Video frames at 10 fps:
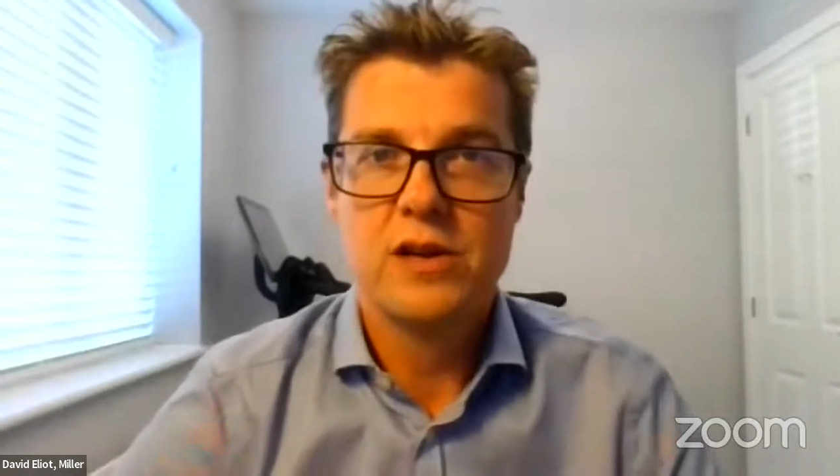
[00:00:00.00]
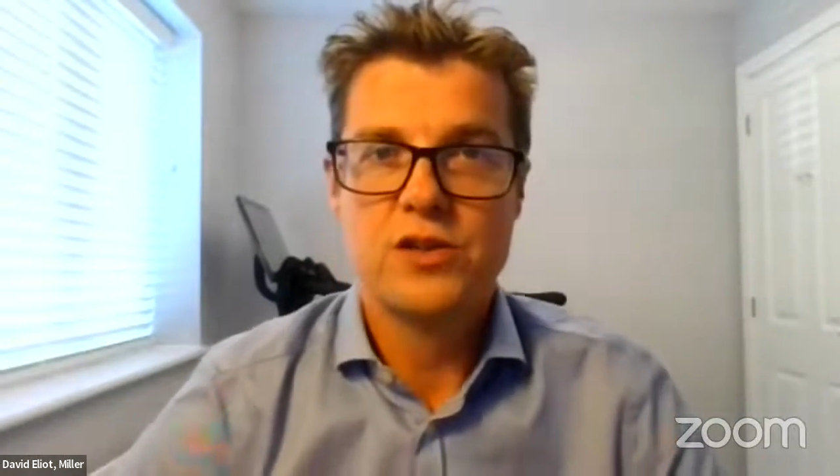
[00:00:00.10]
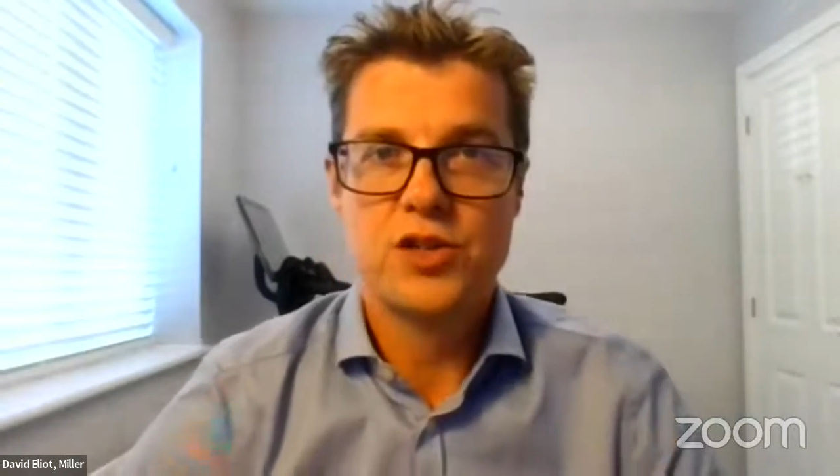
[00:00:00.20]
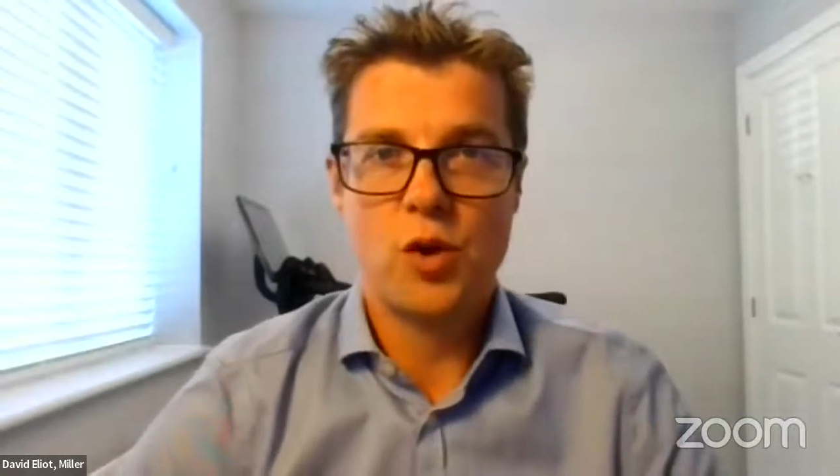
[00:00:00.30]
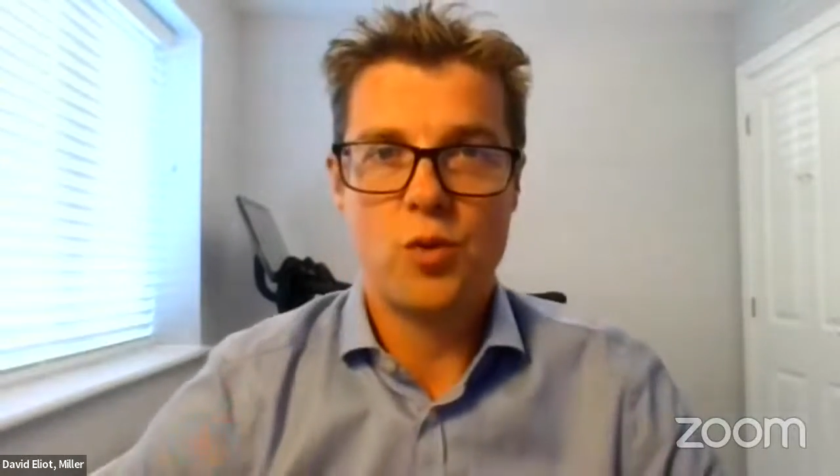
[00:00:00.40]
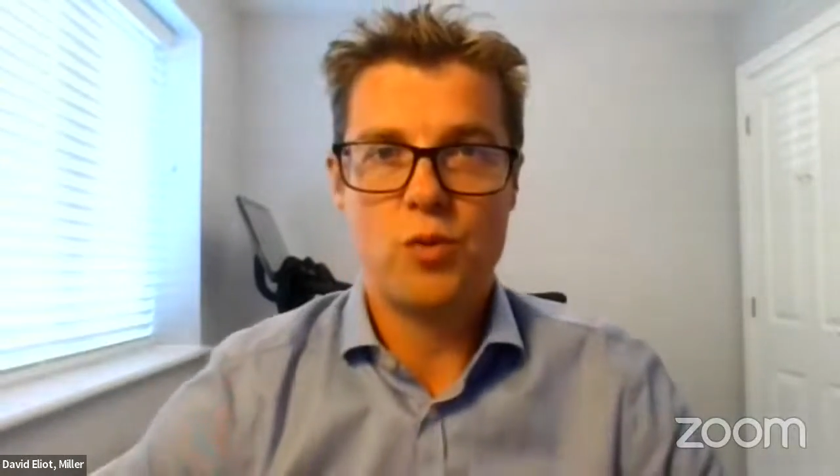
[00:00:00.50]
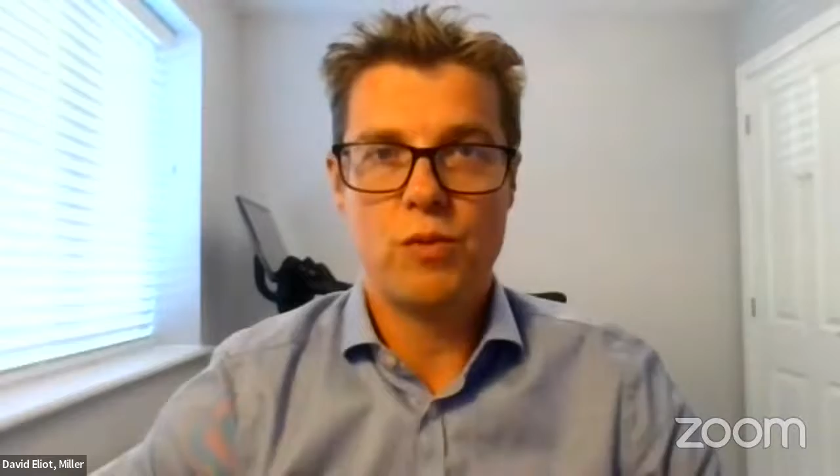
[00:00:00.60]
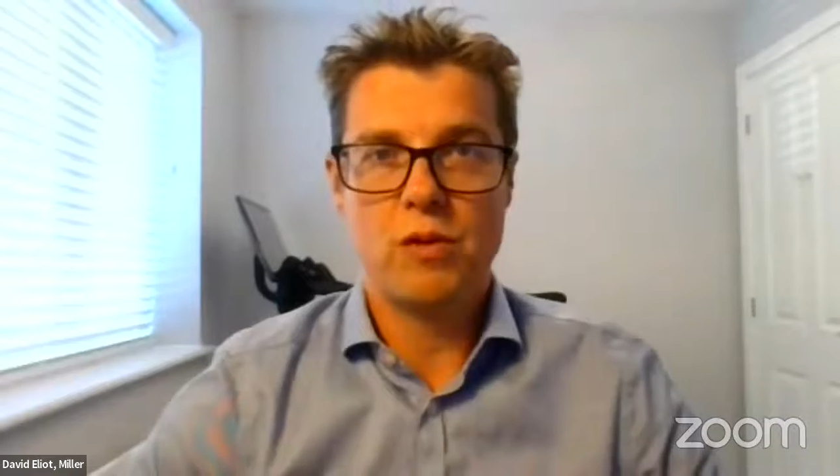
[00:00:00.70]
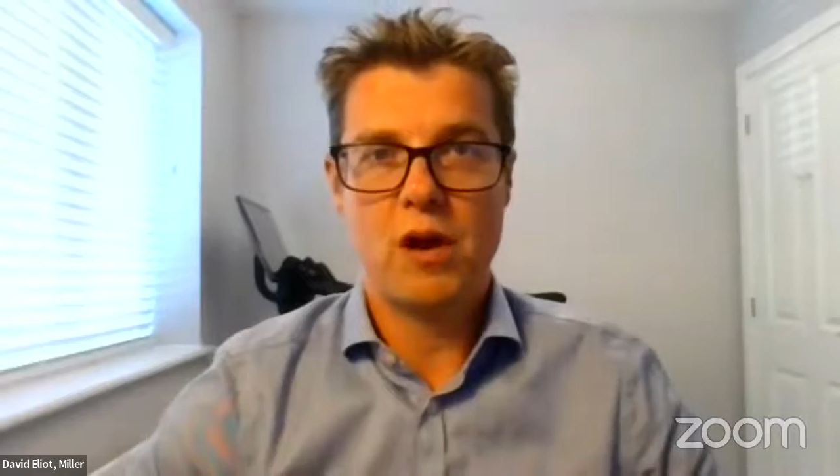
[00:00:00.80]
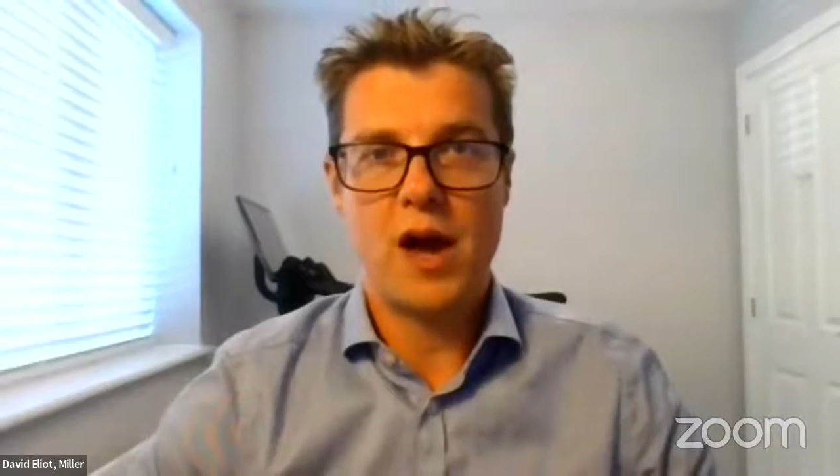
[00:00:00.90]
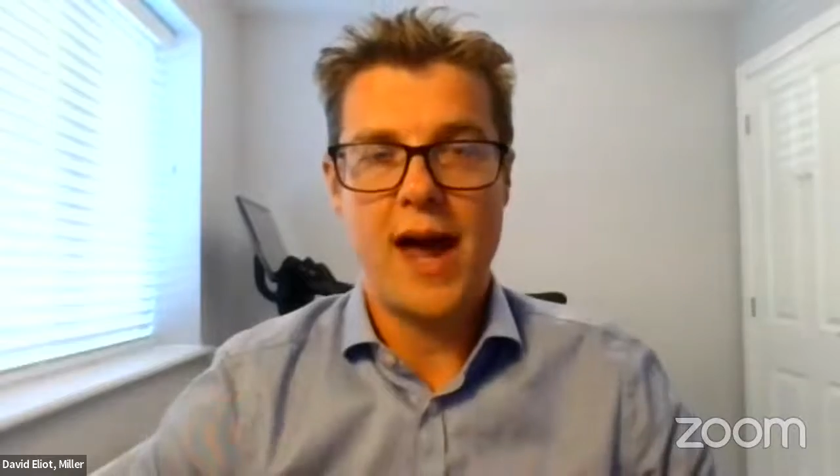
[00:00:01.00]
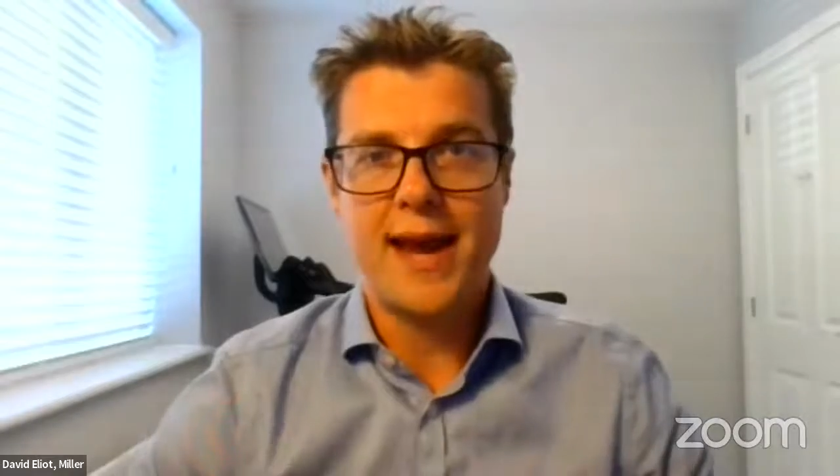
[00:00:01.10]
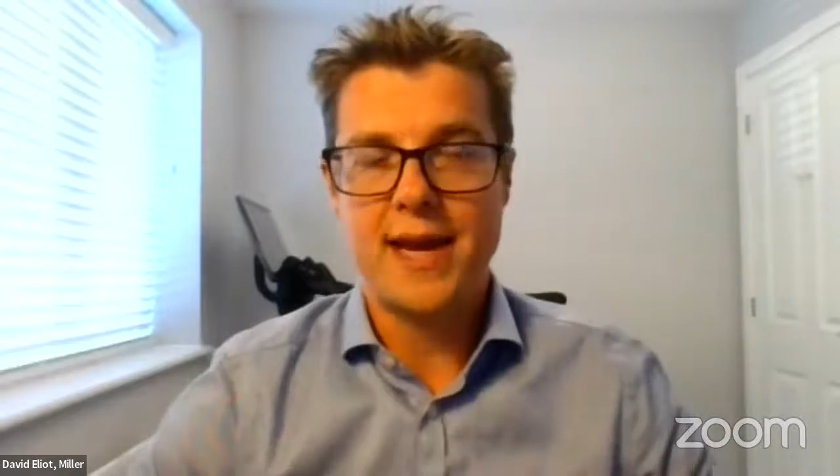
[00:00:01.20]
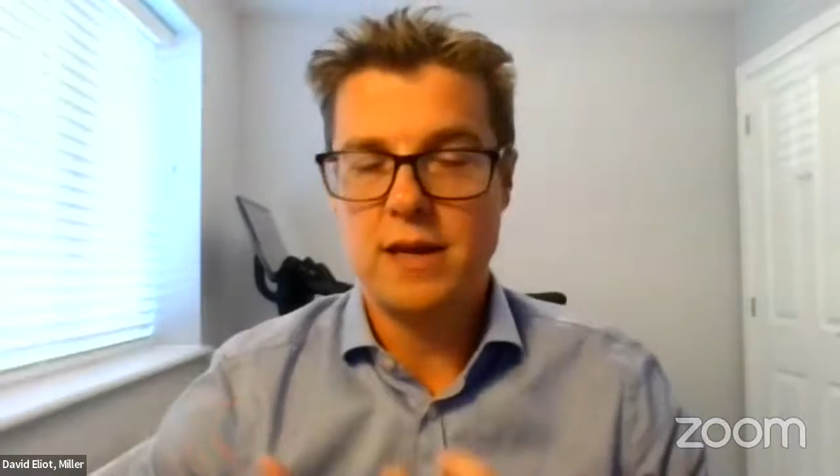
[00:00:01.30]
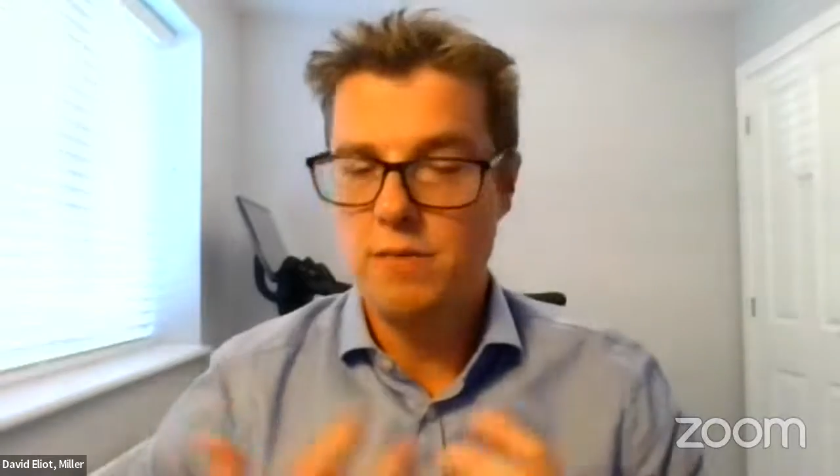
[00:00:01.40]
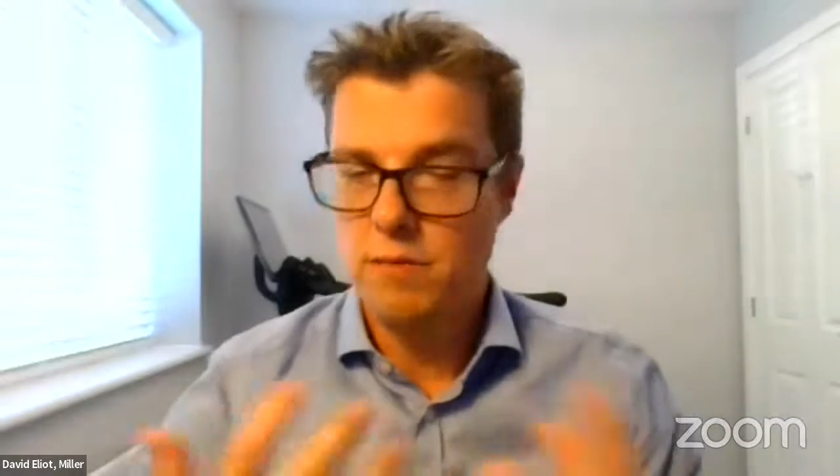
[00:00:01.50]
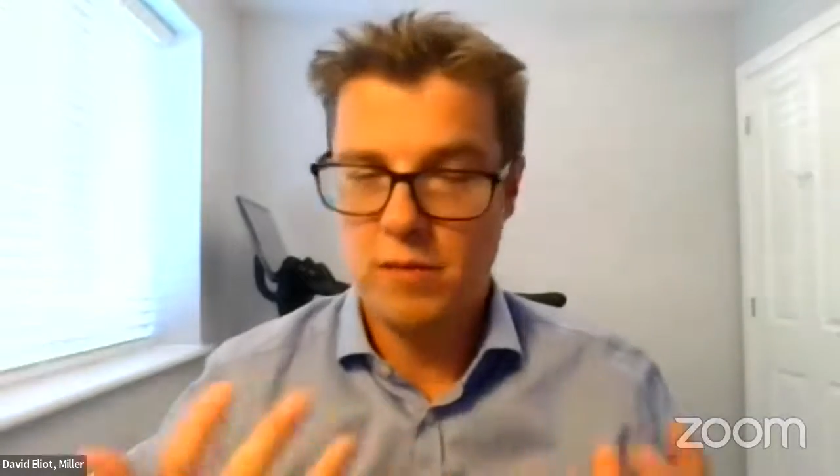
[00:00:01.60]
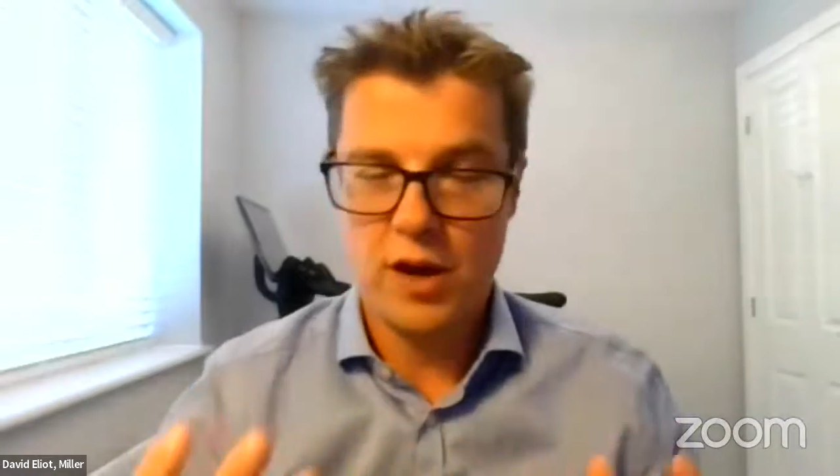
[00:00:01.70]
So an